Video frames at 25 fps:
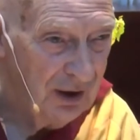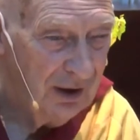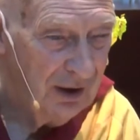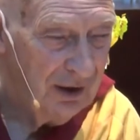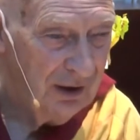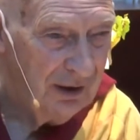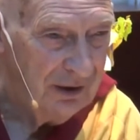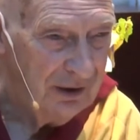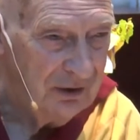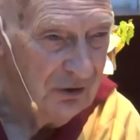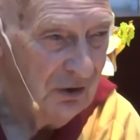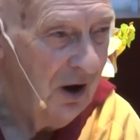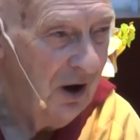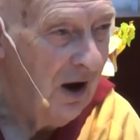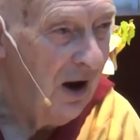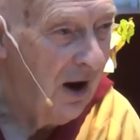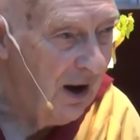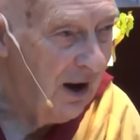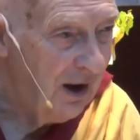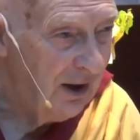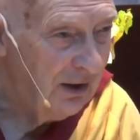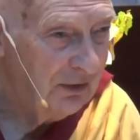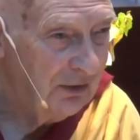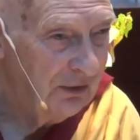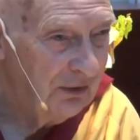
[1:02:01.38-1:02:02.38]
in your
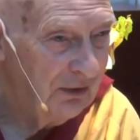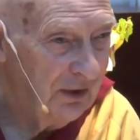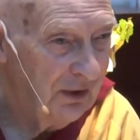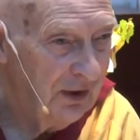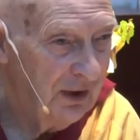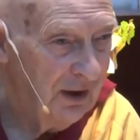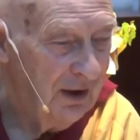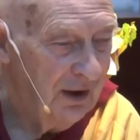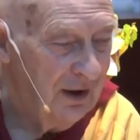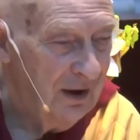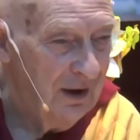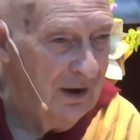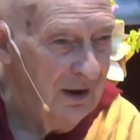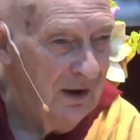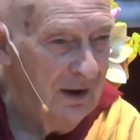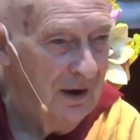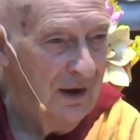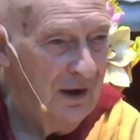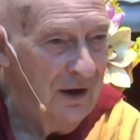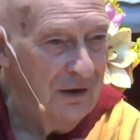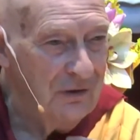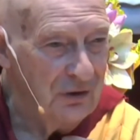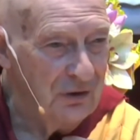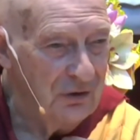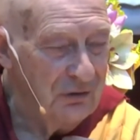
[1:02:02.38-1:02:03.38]
heart,
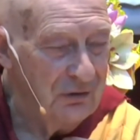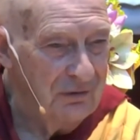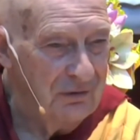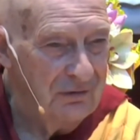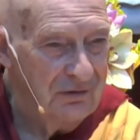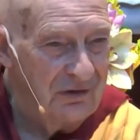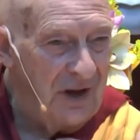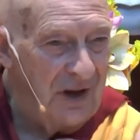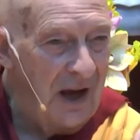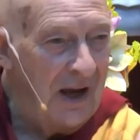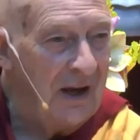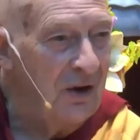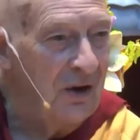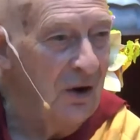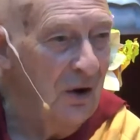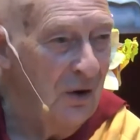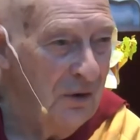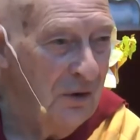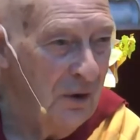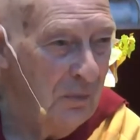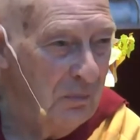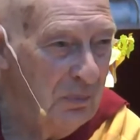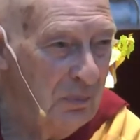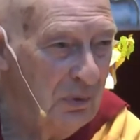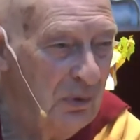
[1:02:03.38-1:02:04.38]
and you take on
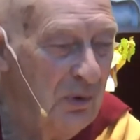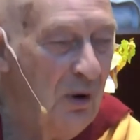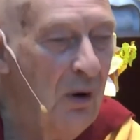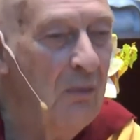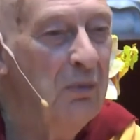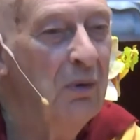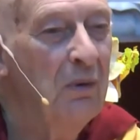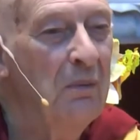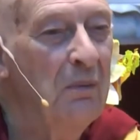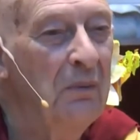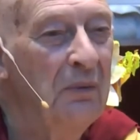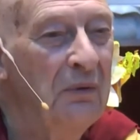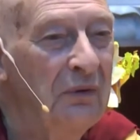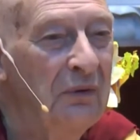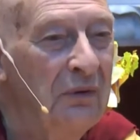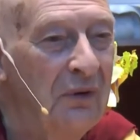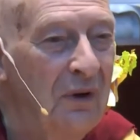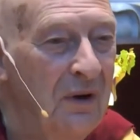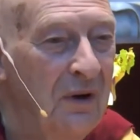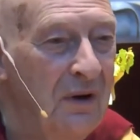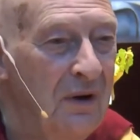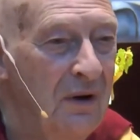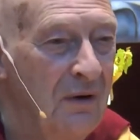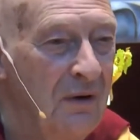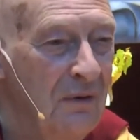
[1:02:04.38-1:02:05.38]
the
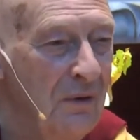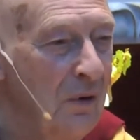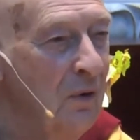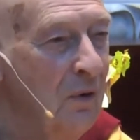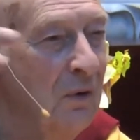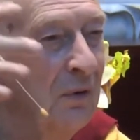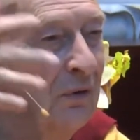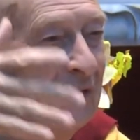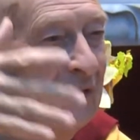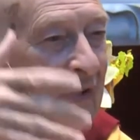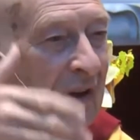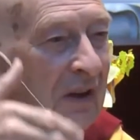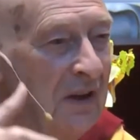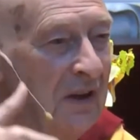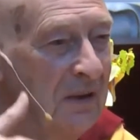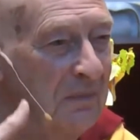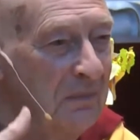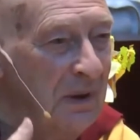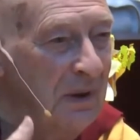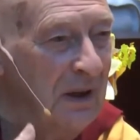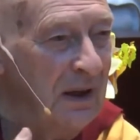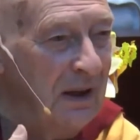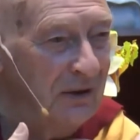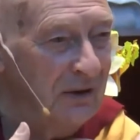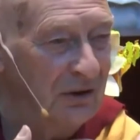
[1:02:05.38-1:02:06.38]
problems of all sentient
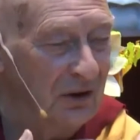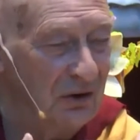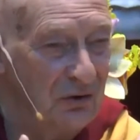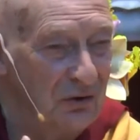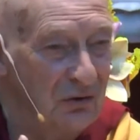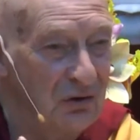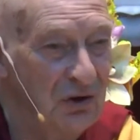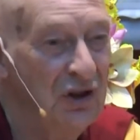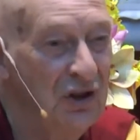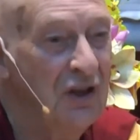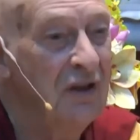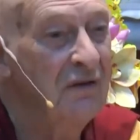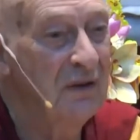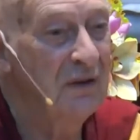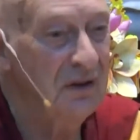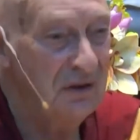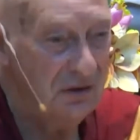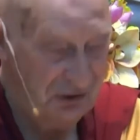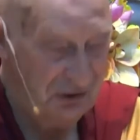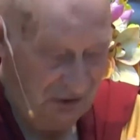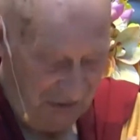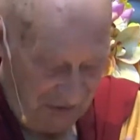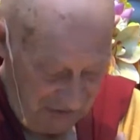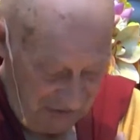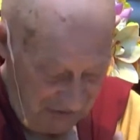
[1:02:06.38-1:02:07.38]
beings and you give it
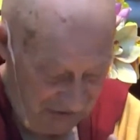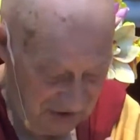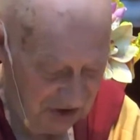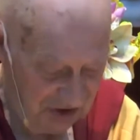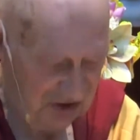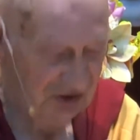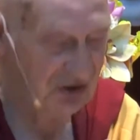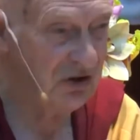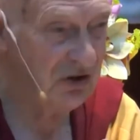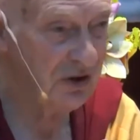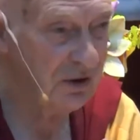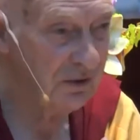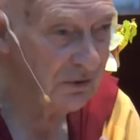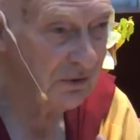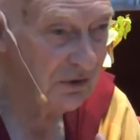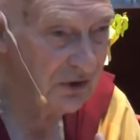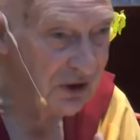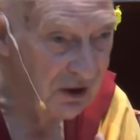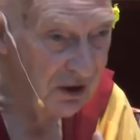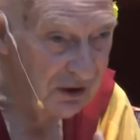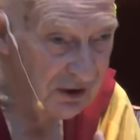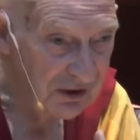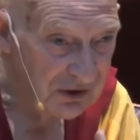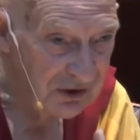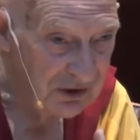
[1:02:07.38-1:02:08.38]
to yourself
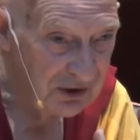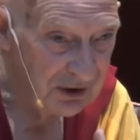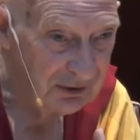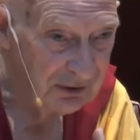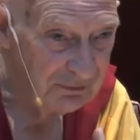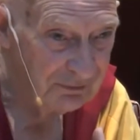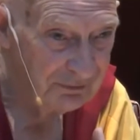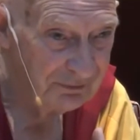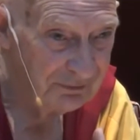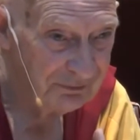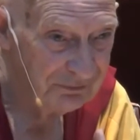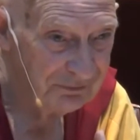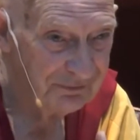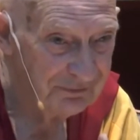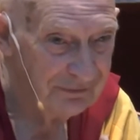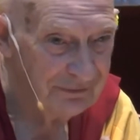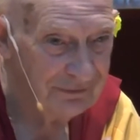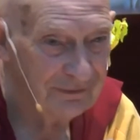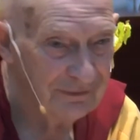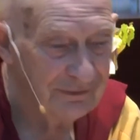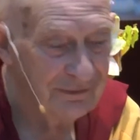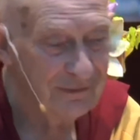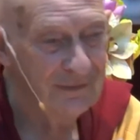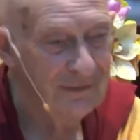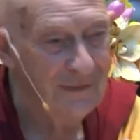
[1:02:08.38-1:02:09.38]
cherishing.
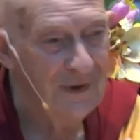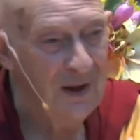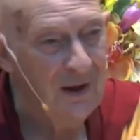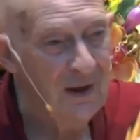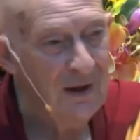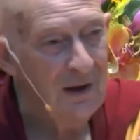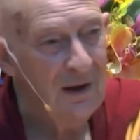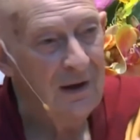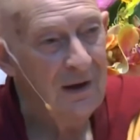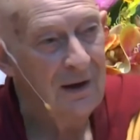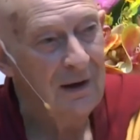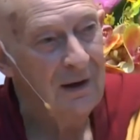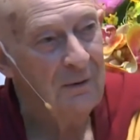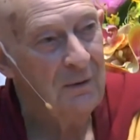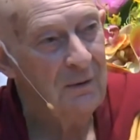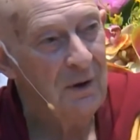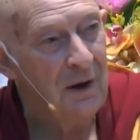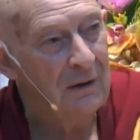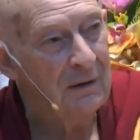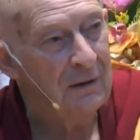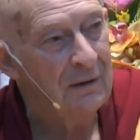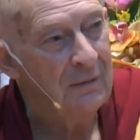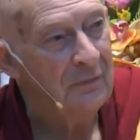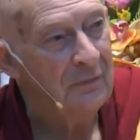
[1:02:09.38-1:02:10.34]
Well,